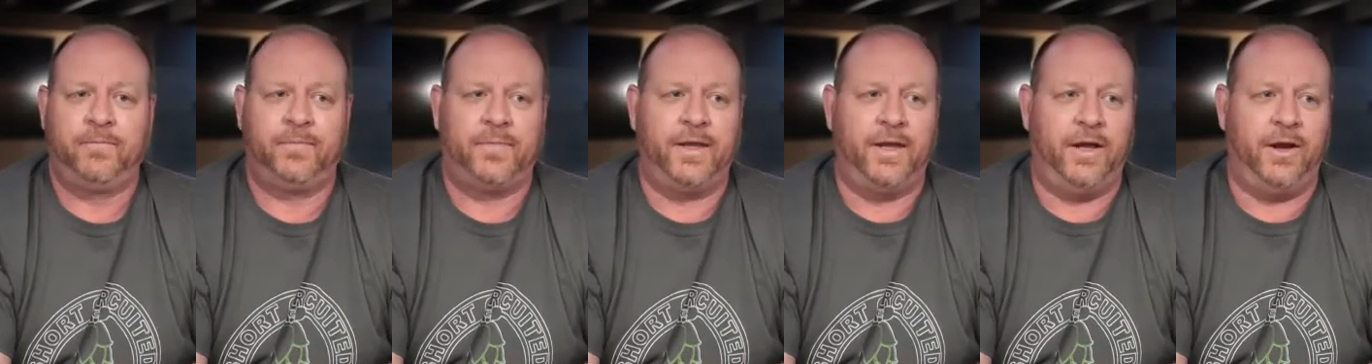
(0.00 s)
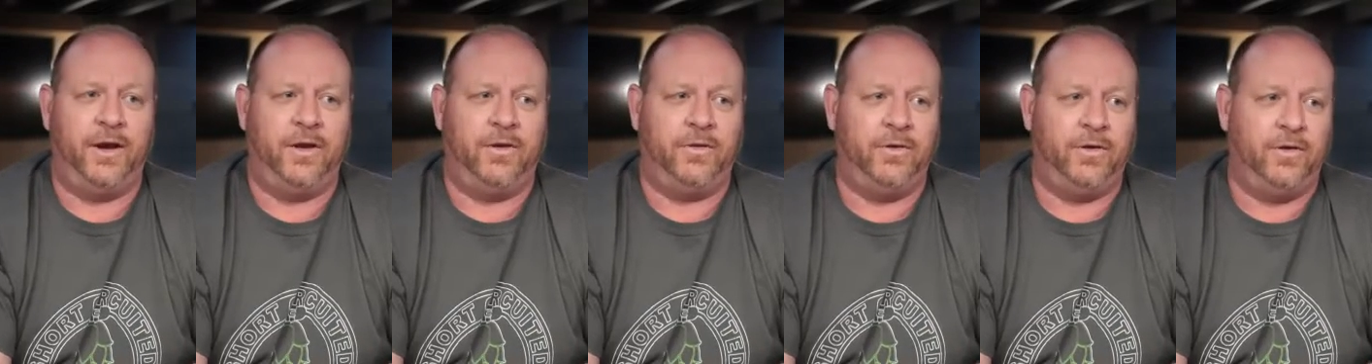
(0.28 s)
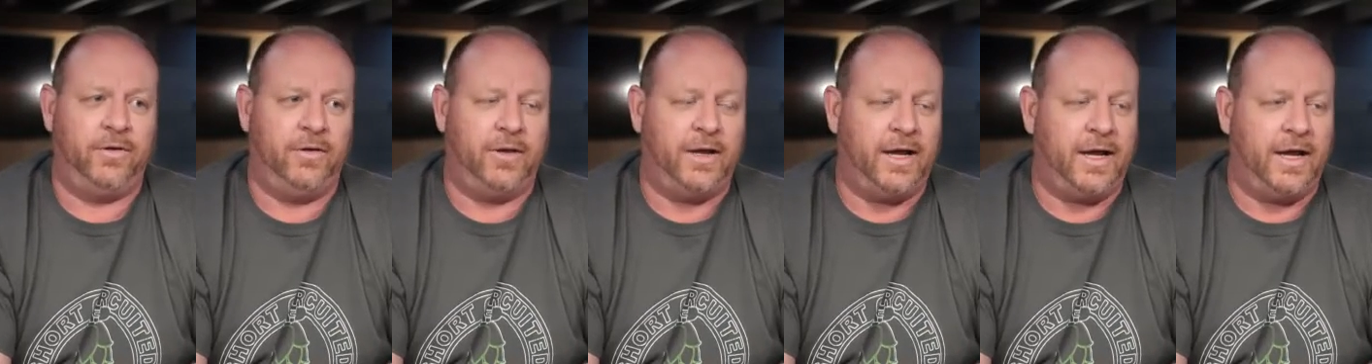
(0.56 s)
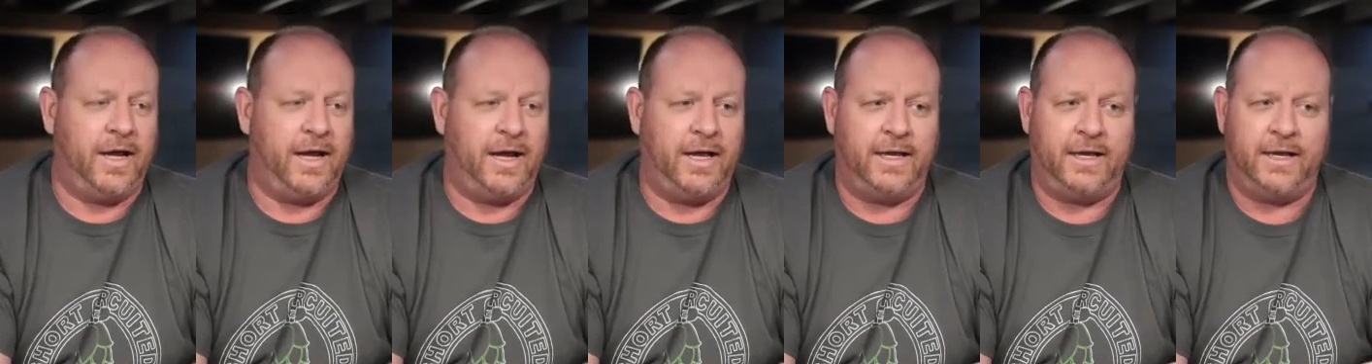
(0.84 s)

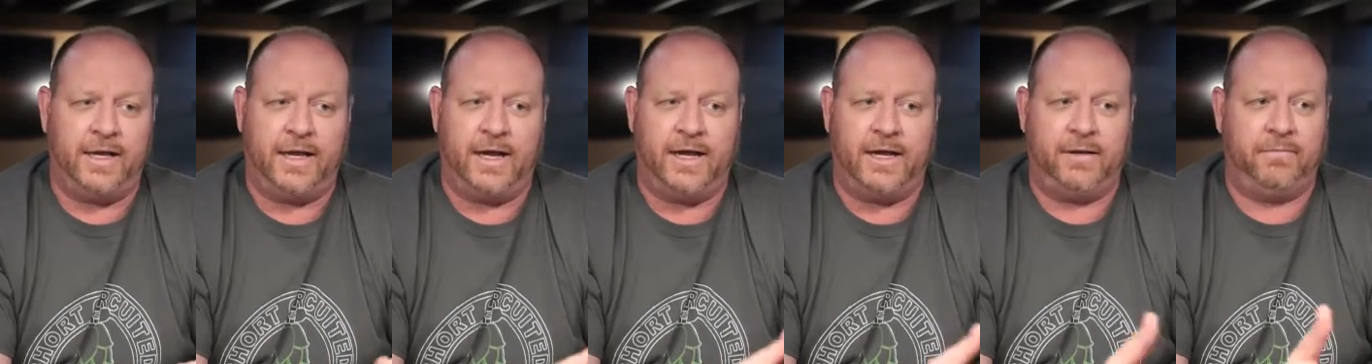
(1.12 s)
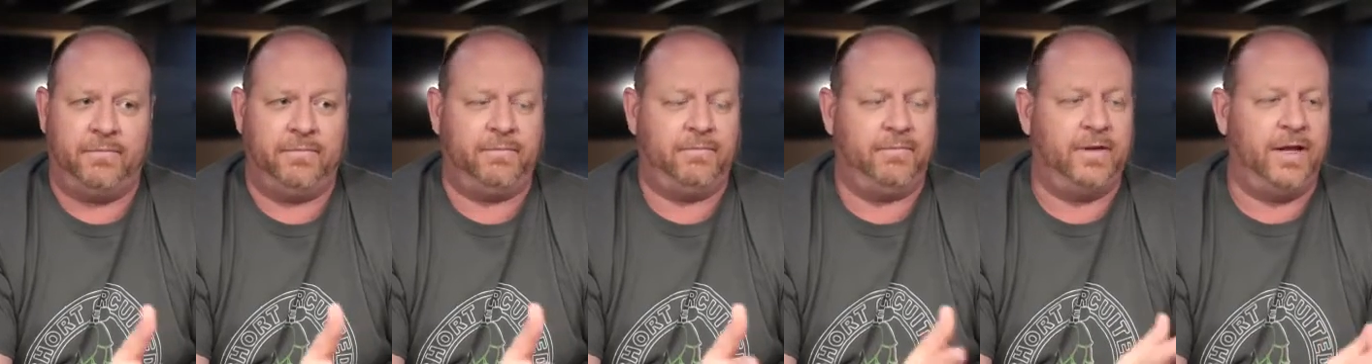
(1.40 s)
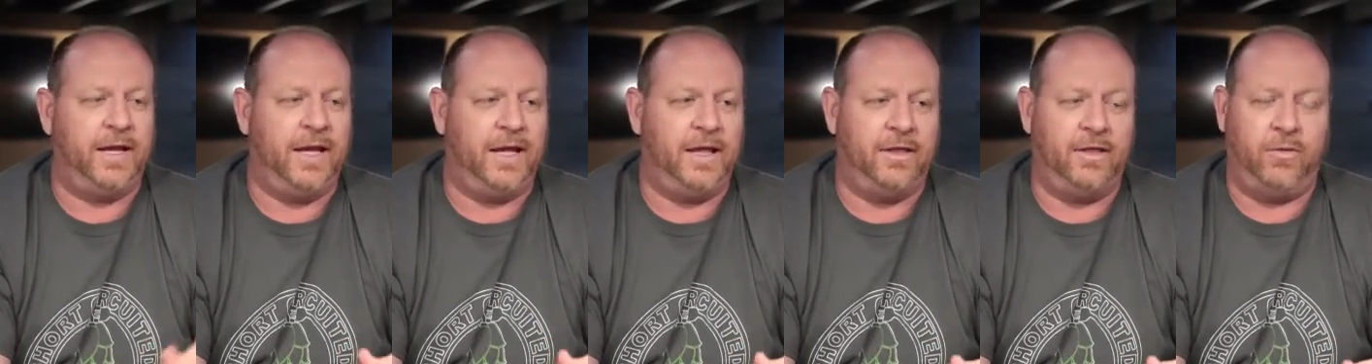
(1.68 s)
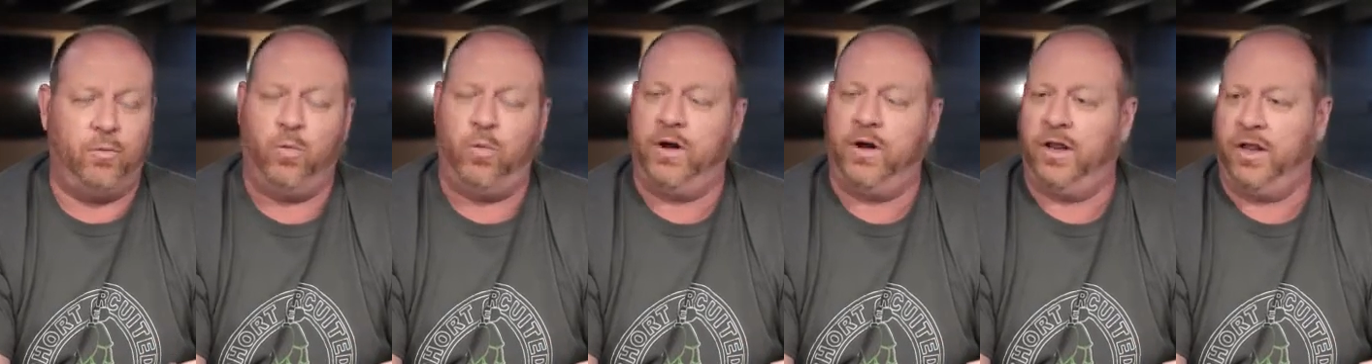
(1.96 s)
The
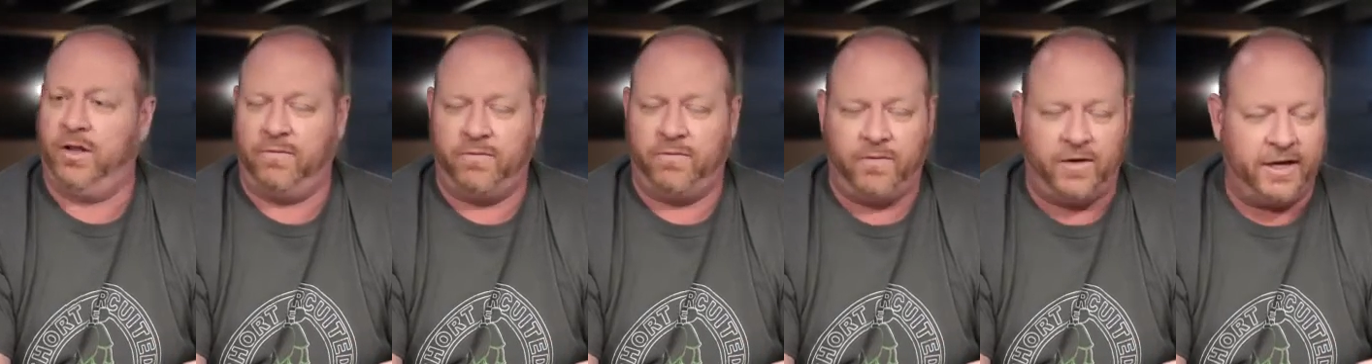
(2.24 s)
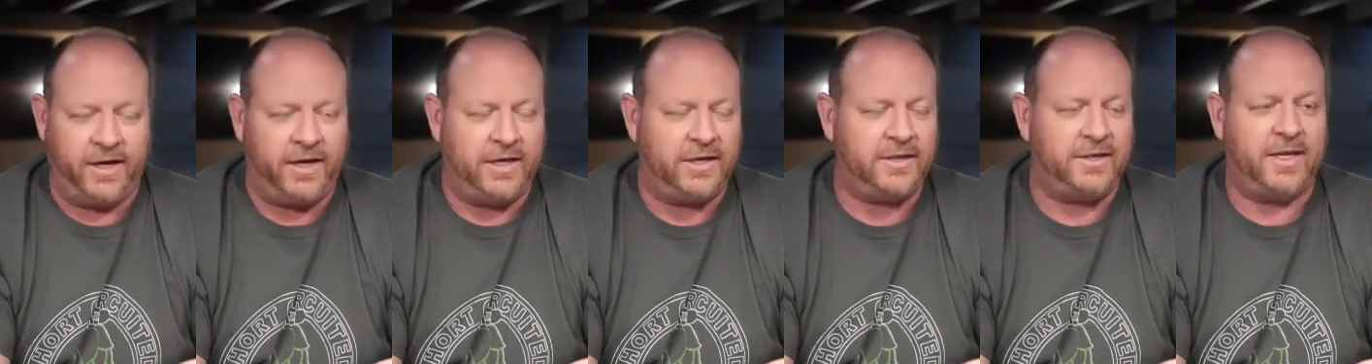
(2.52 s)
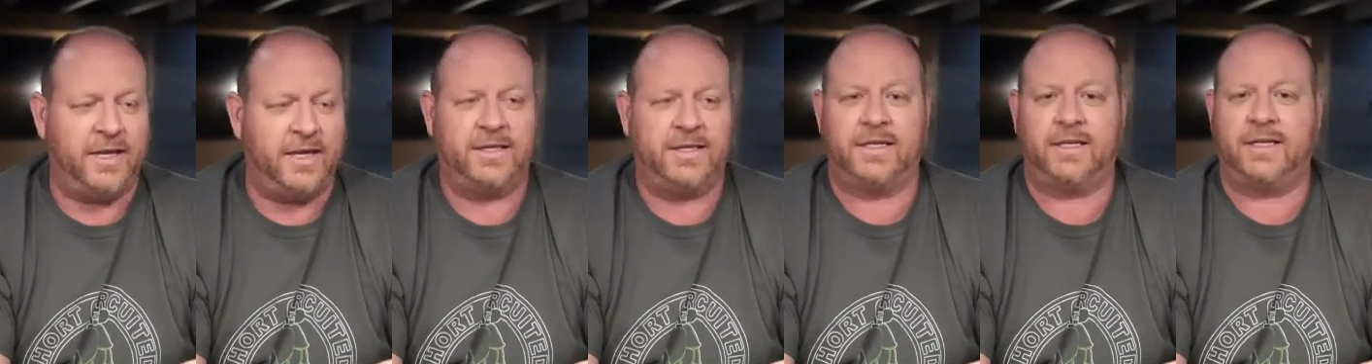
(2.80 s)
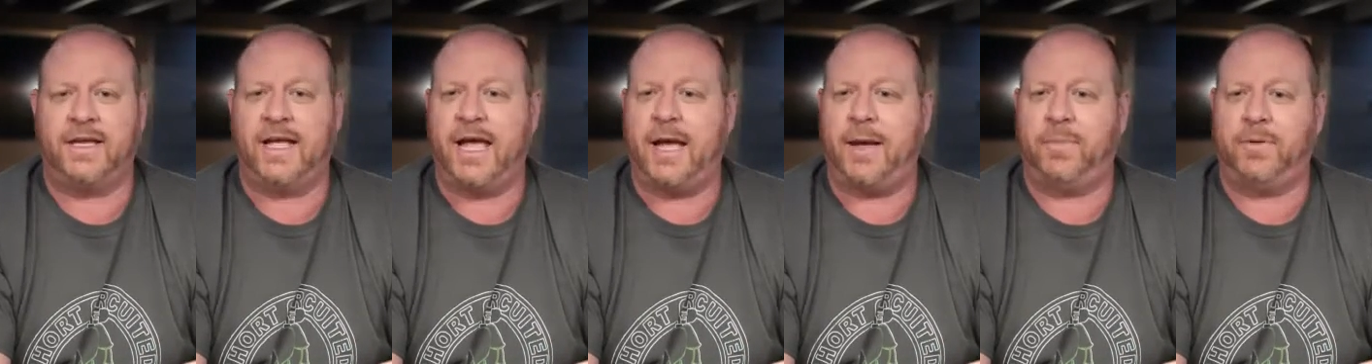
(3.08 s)
one of the funniest things
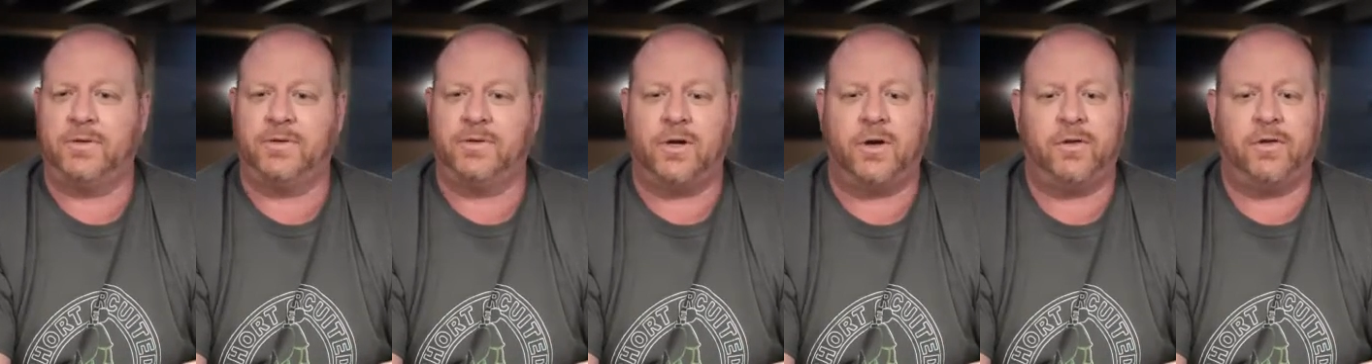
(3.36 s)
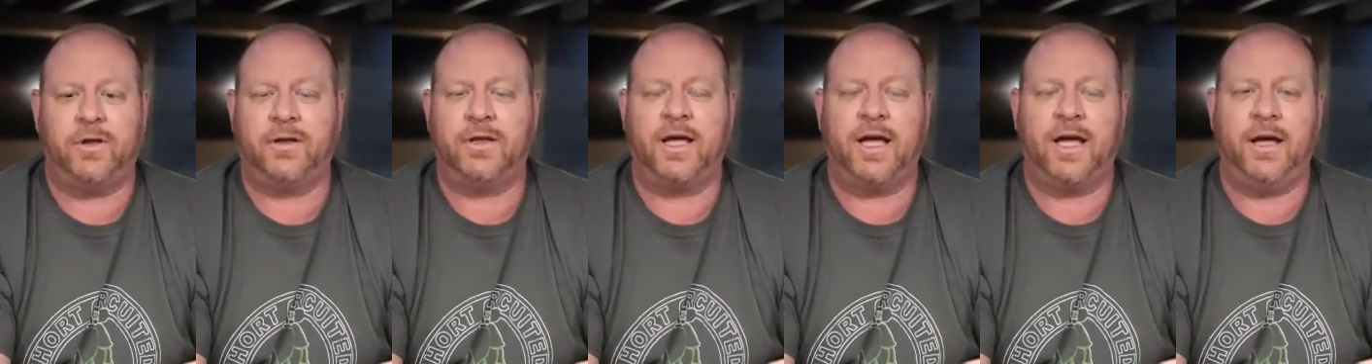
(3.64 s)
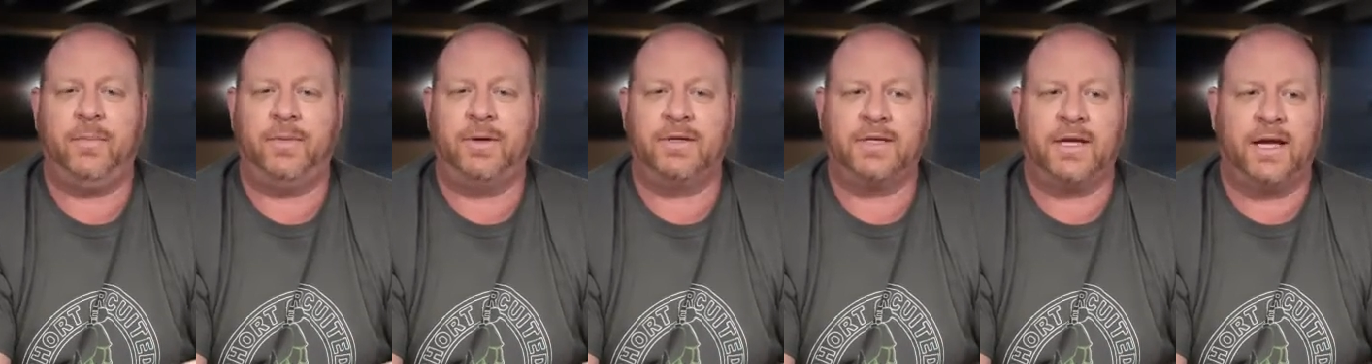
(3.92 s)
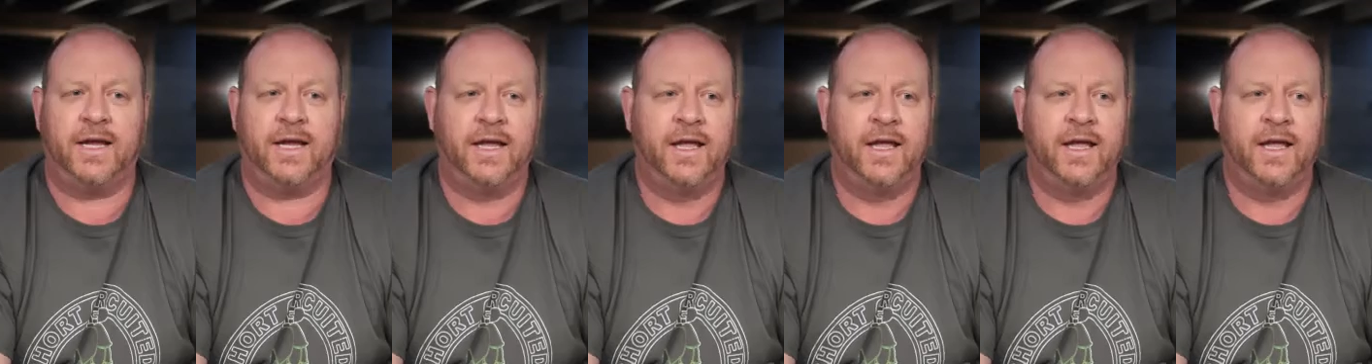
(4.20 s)
that happens all the time is